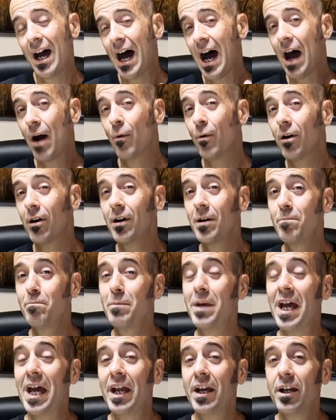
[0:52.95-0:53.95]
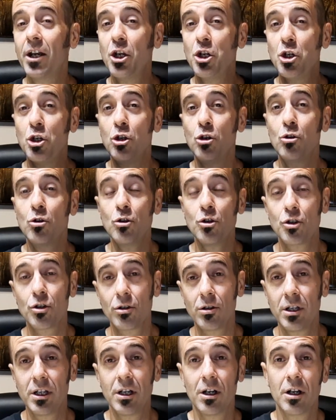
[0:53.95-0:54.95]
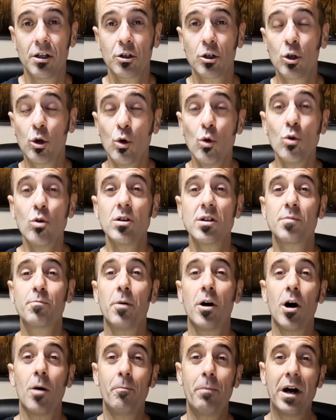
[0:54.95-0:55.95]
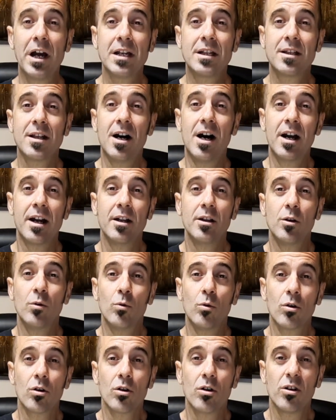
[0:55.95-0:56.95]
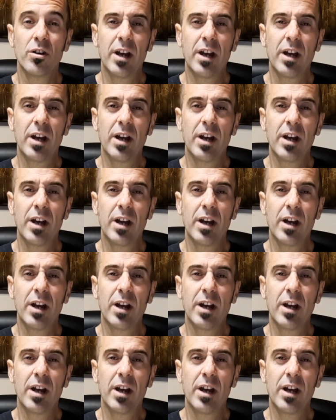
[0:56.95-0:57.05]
I will admit, usually on the coolest ball python in the world,